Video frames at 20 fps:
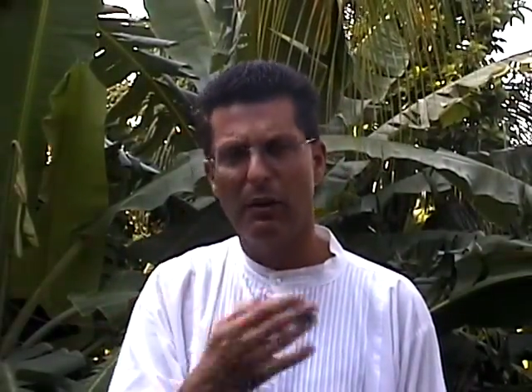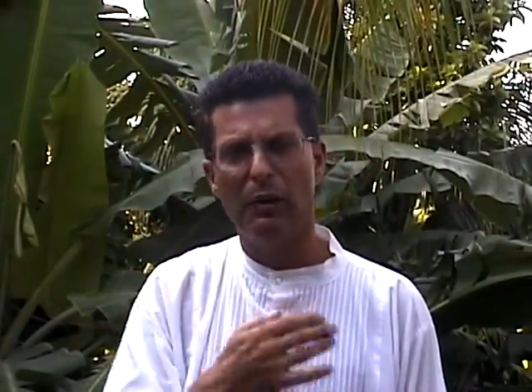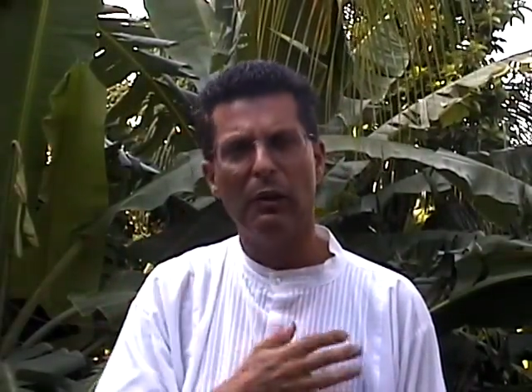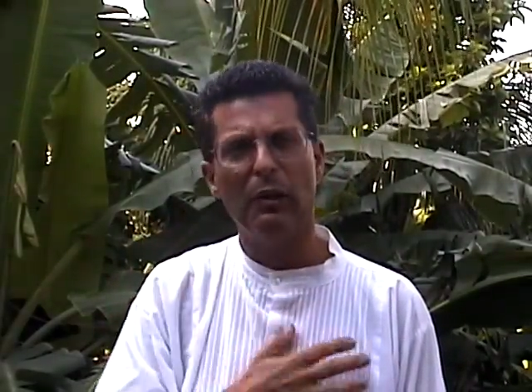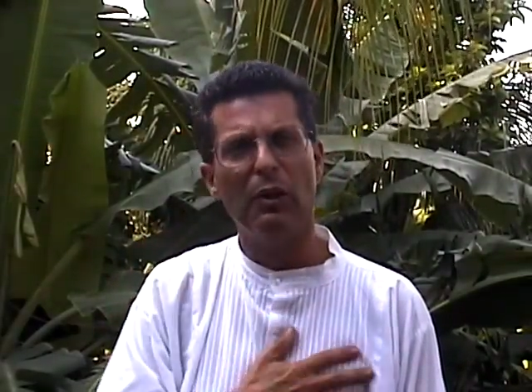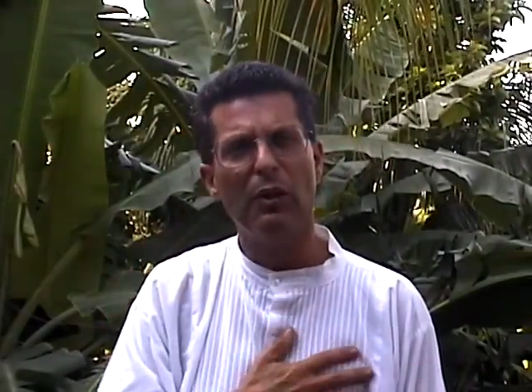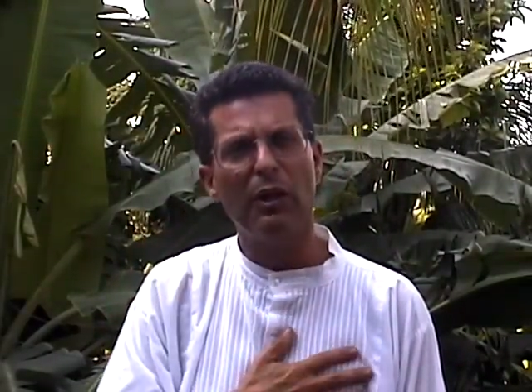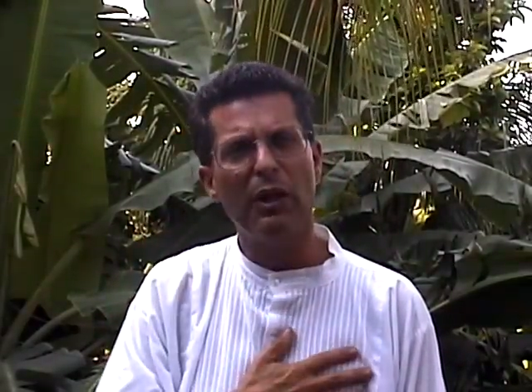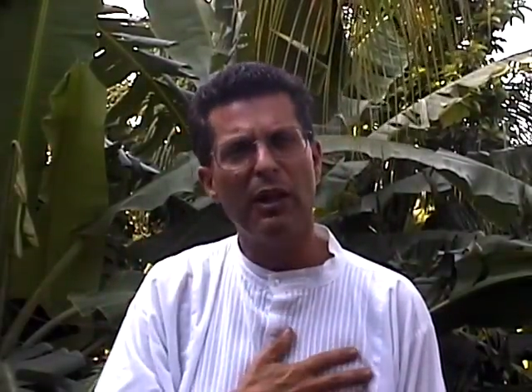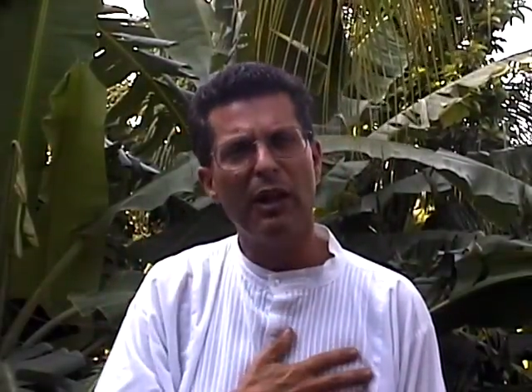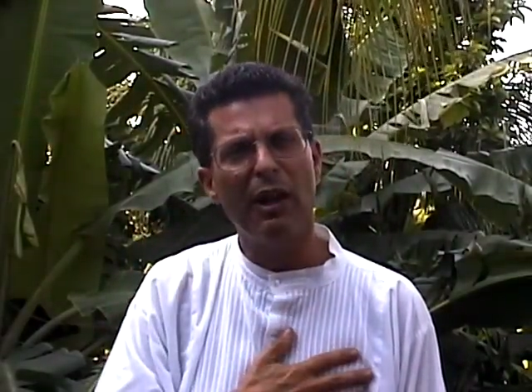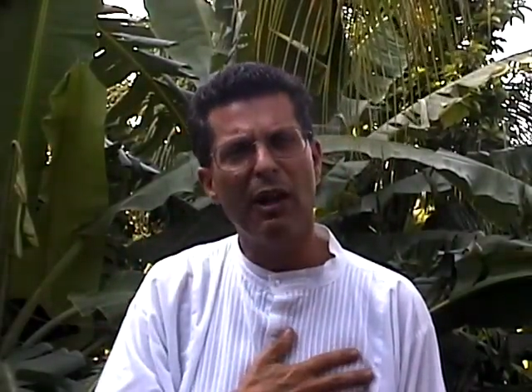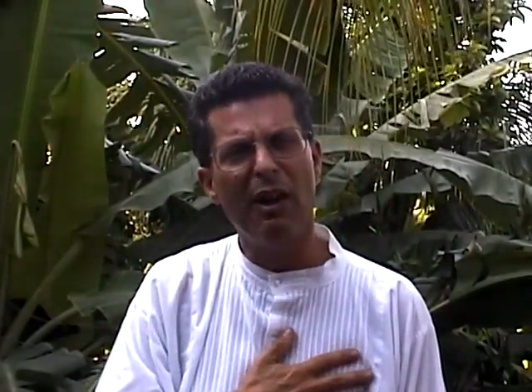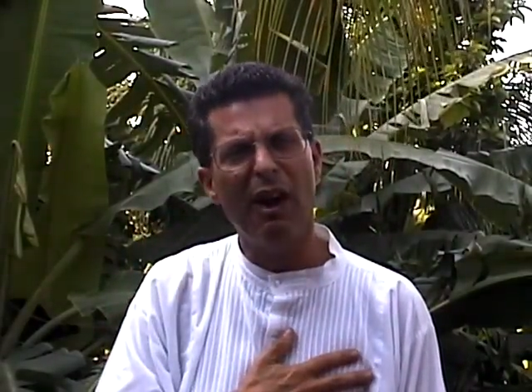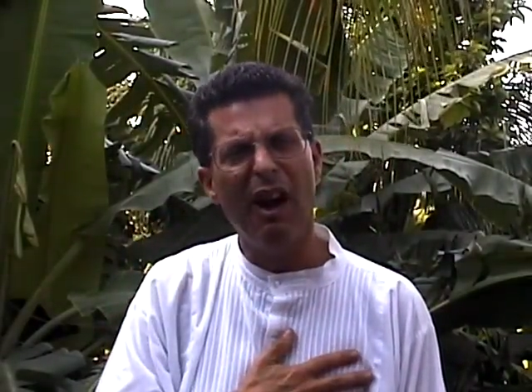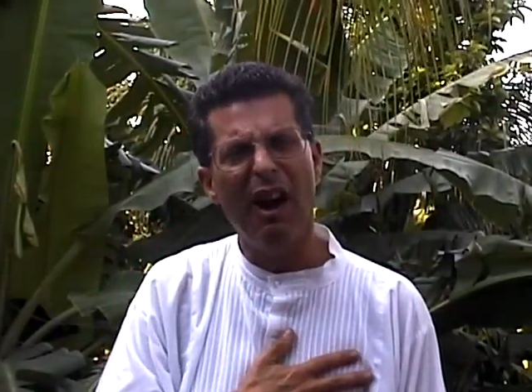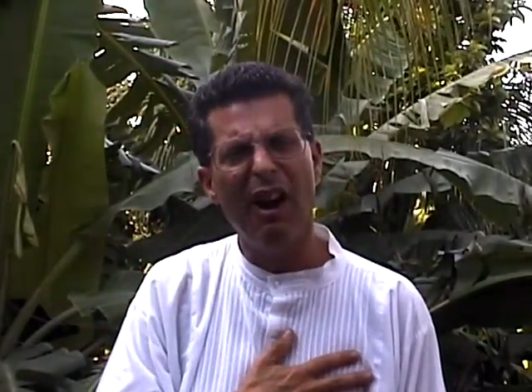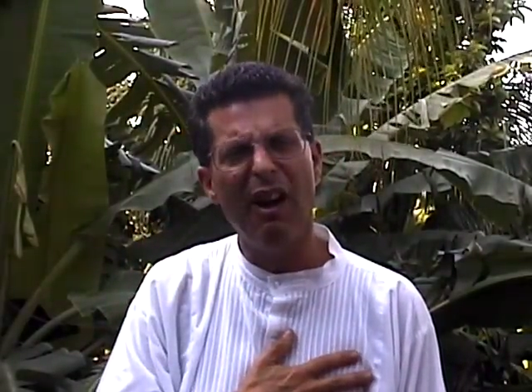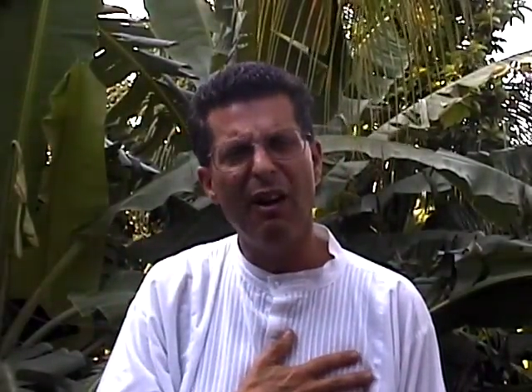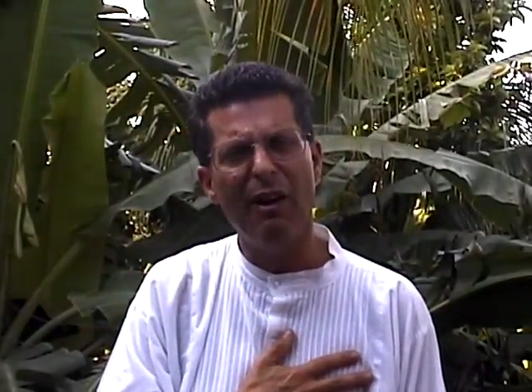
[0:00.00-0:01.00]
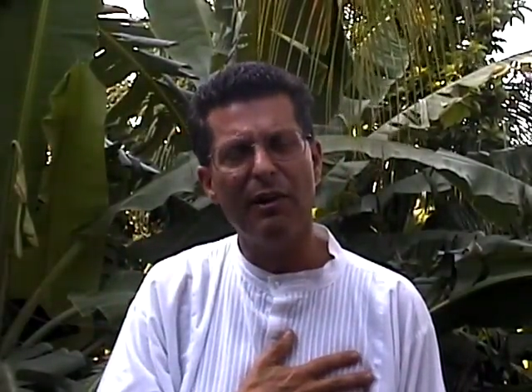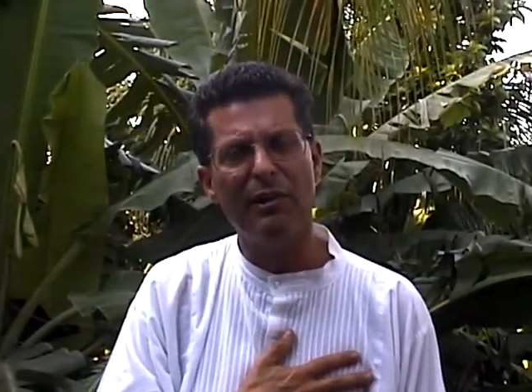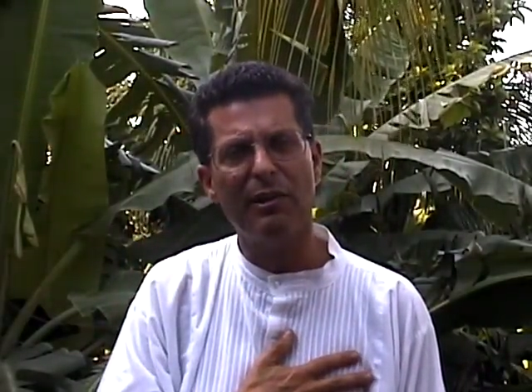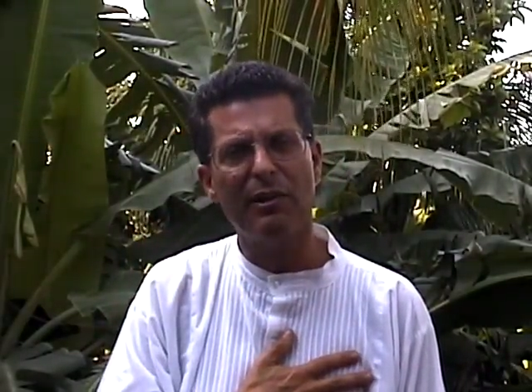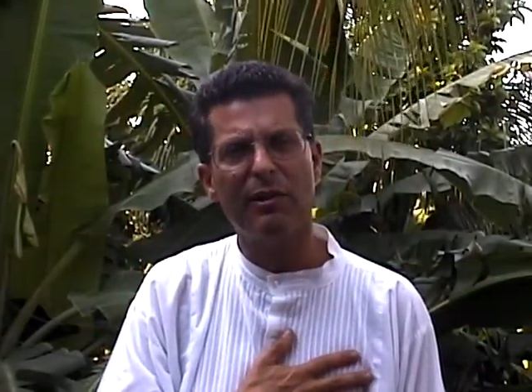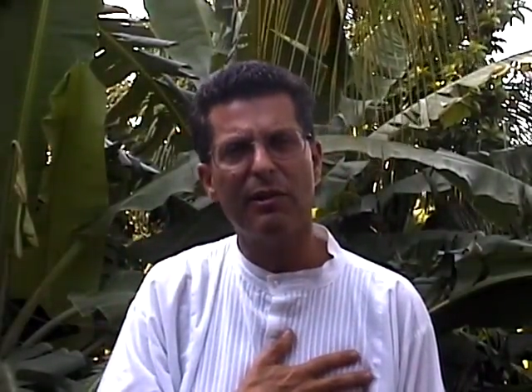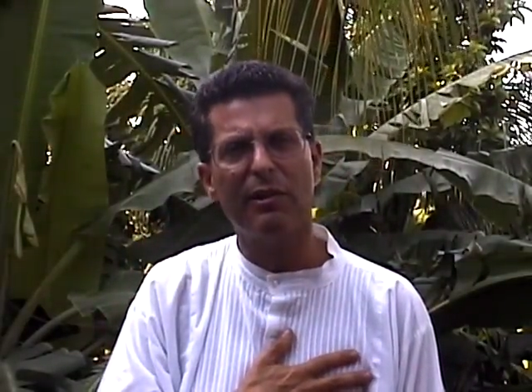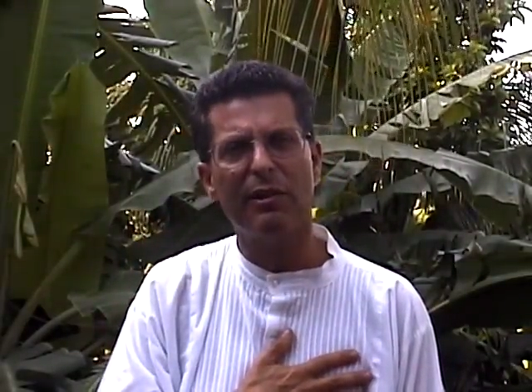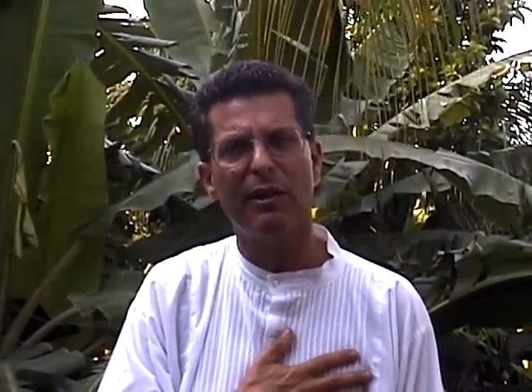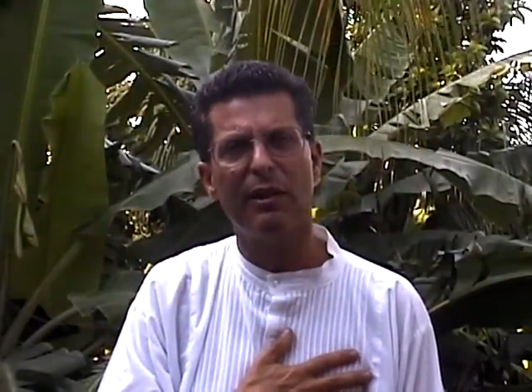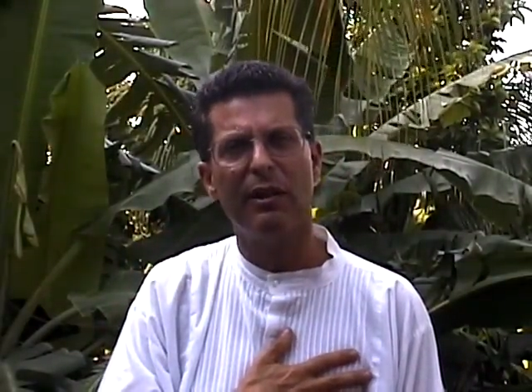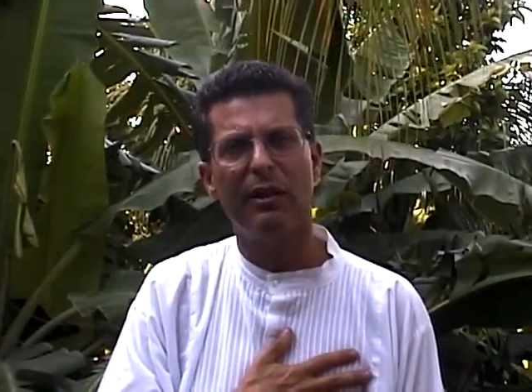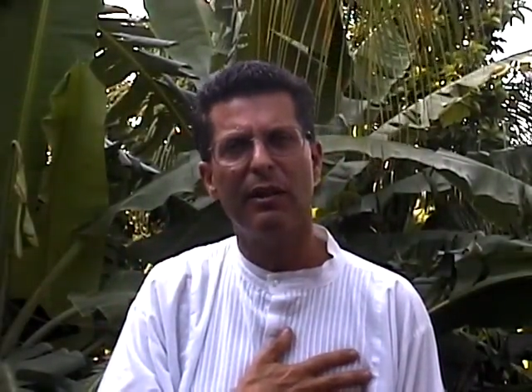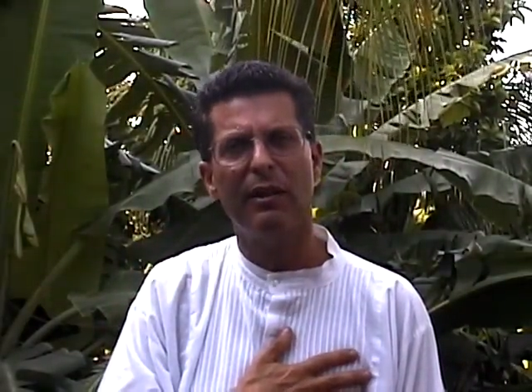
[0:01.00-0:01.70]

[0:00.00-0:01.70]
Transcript: look at our hearts.